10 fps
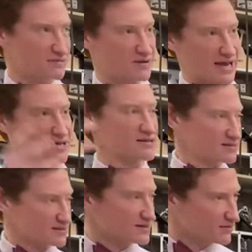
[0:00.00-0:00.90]
gases
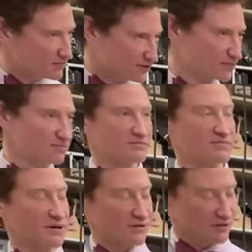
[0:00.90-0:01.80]
and stuff from
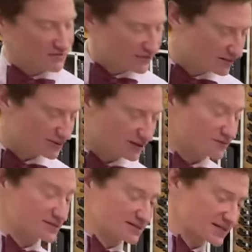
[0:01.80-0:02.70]
you know, the environment that
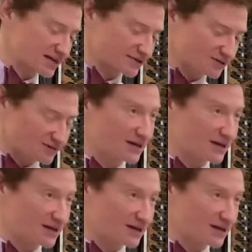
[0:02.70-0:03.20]
was inside of it,